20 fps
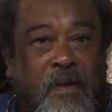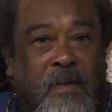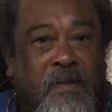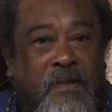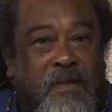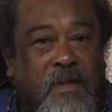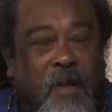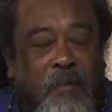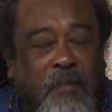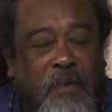
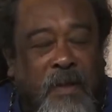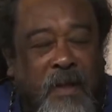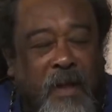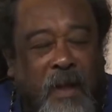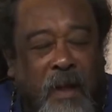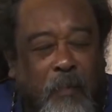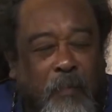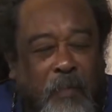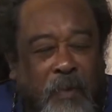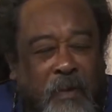If something
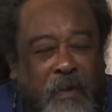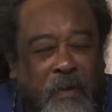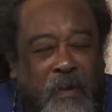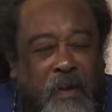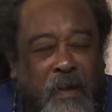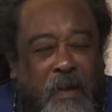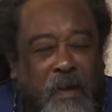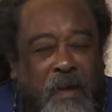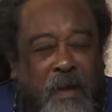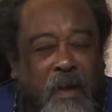happened,
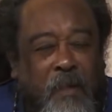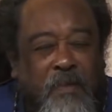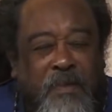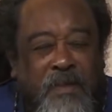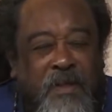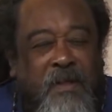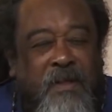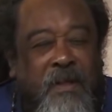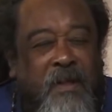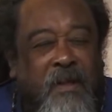I'm
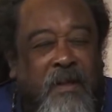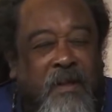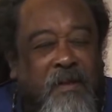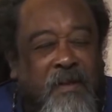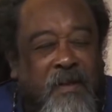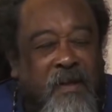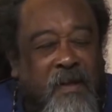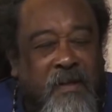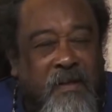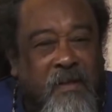sitting in a
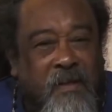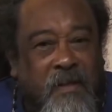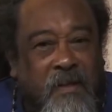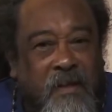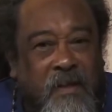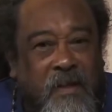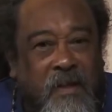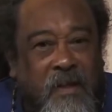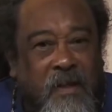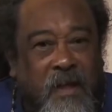theater
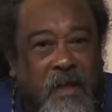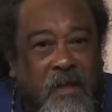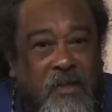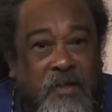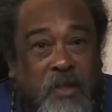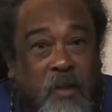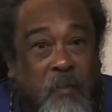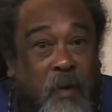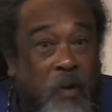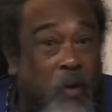
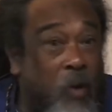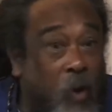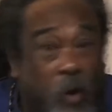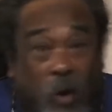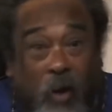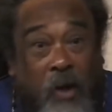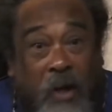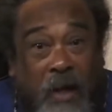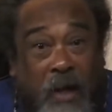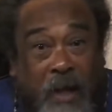and somehow
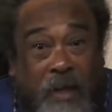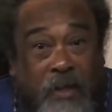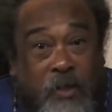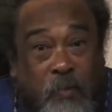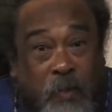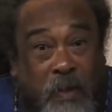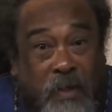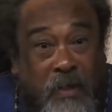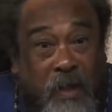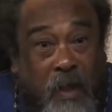all
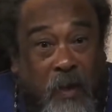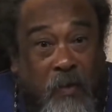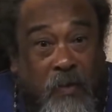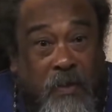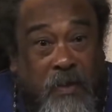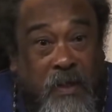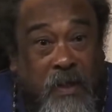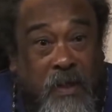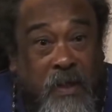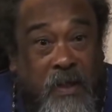lights went
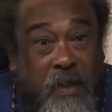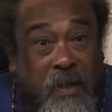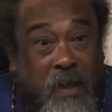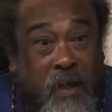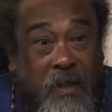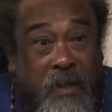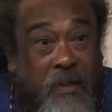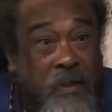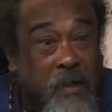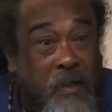out.
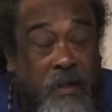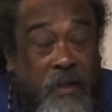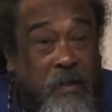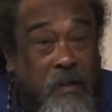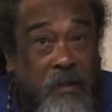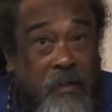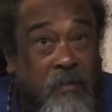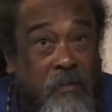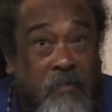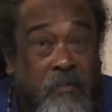And
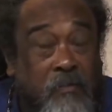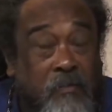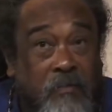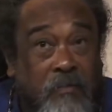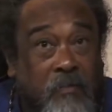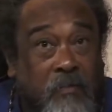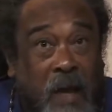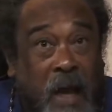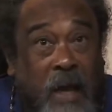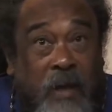
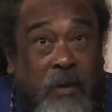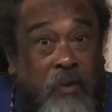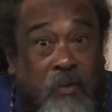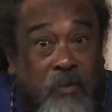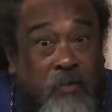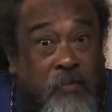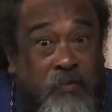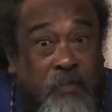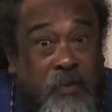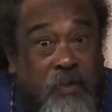I don't
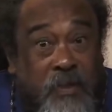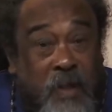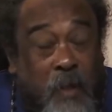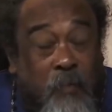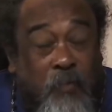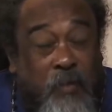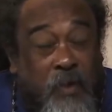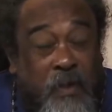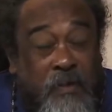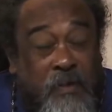know, for
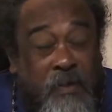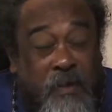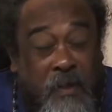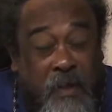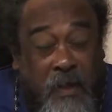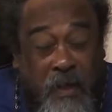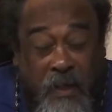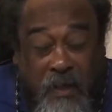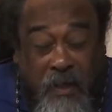some reason,